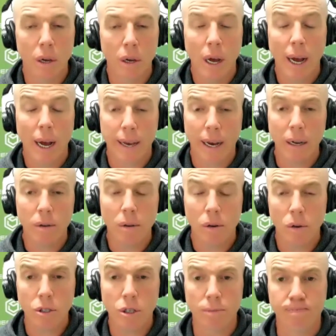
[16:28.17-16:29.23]
Okay,
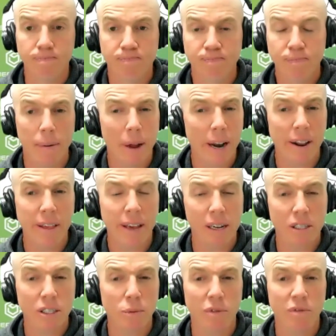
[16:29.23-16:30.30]
awesome. Anything
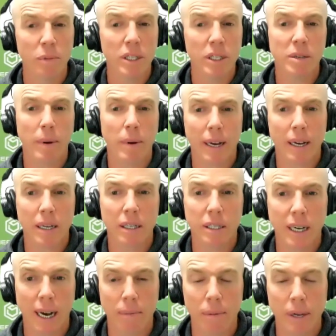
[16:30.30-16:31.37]
else that we've missed about
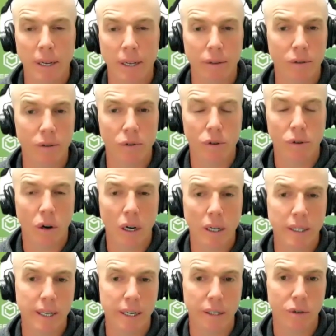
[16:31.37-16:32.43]
Kajabi or
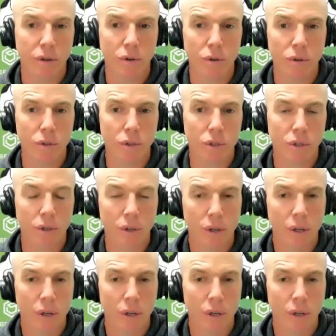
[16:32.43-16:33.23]
IT tools?